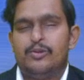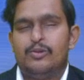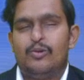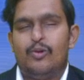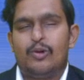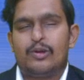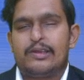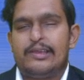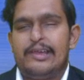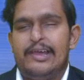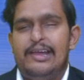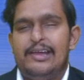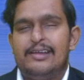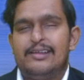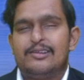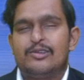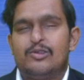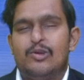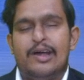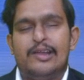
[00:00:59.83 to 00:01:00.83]
Okay,
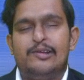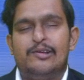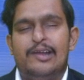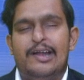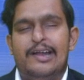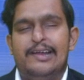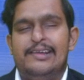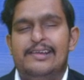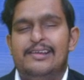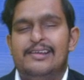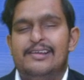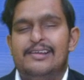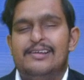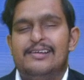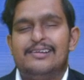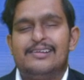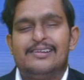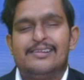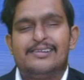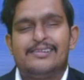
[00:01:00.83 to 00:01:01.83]
so are you ready?
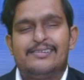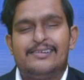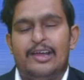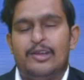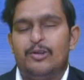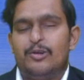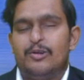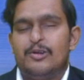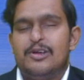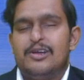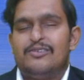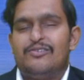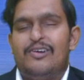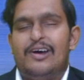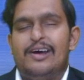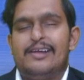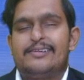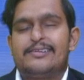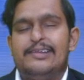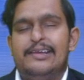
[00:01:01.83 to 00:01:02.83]
Chalo.
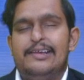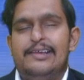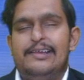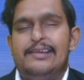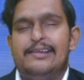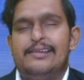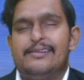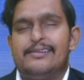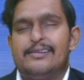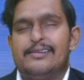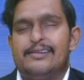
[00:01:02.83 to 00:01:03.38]
First thing is